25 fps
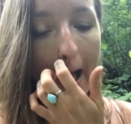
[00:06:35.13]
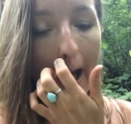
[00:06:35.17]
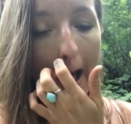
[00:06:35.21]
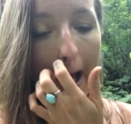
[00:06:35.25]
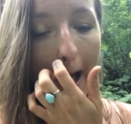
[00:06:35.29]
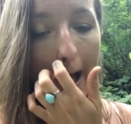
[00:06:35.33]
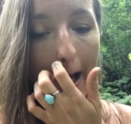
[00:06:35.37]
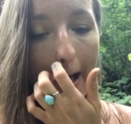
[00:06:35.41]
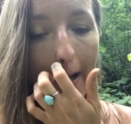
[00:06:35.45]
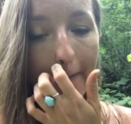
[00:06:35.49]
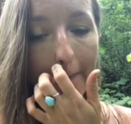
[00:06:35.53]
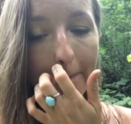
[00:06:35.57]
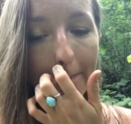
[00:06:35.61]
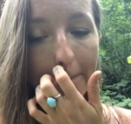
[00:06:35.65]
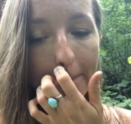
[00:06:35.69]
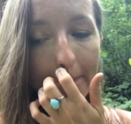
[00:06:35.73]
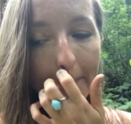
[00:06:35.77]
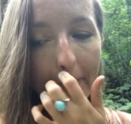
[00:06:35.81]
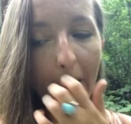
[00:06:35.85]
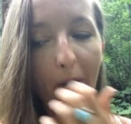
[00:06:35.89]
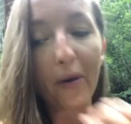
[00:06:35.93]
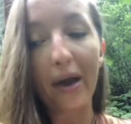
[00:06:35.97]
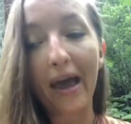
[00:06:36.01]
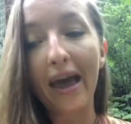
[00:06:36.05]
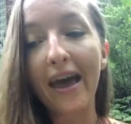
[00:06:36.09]

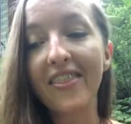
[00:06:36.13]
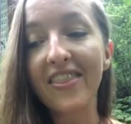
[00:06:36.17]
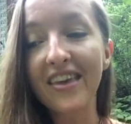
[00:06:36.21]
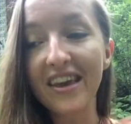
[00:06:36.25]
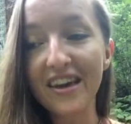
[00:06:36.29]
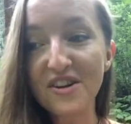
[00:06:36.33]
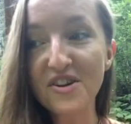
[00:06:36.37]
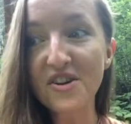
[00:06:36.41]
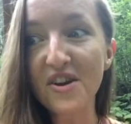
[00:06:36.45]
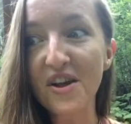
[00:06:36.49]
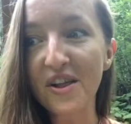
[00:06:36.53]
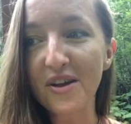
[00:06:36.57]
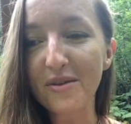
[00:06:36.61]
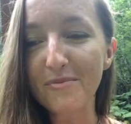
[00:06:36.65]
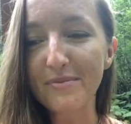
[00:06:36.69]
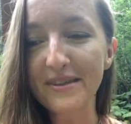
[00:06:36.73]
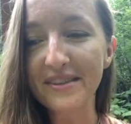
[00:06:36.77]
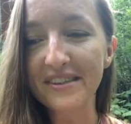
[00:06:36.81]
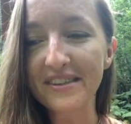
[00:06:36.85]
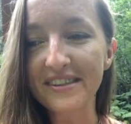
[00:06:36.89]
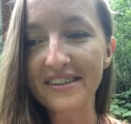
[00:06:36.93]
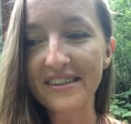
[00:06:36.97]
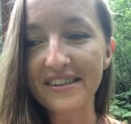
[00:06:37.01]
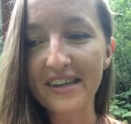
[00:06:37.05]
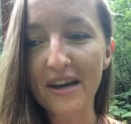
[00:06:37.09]
Okay, the Angelic
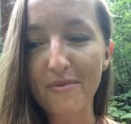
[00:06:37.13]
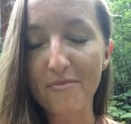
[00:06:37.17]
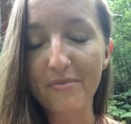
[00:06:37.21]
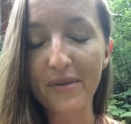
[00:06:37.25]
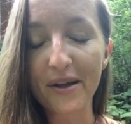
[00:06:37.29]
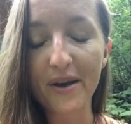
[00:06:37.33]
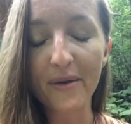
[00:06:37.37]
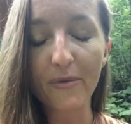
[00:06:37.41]
Business Template.